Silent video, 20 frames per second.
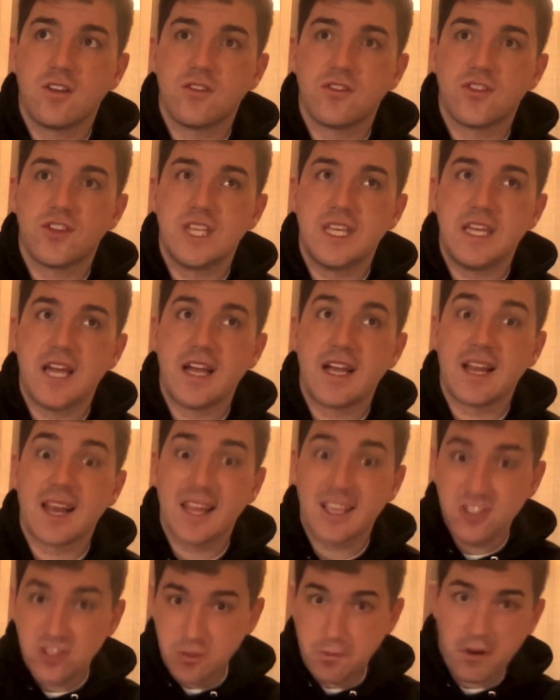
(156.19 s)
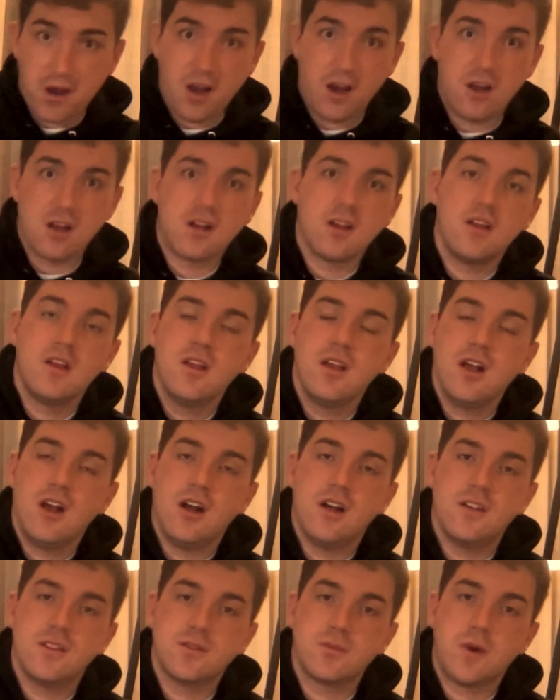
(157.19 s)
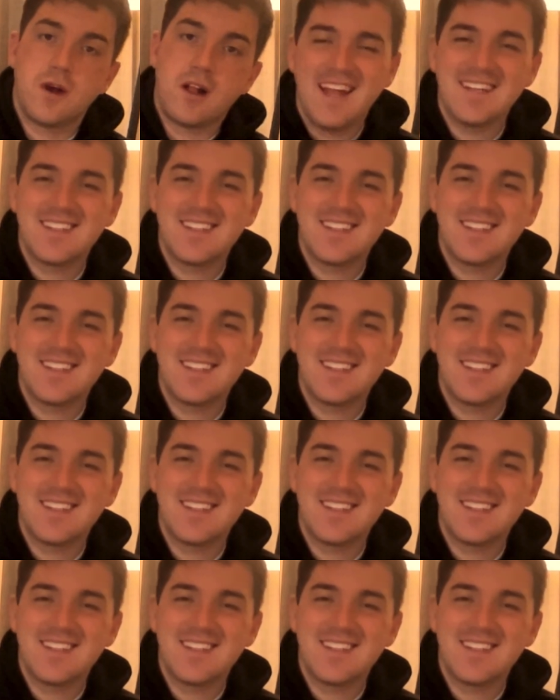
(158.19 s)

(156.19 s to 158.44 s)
the Glacier Park as well.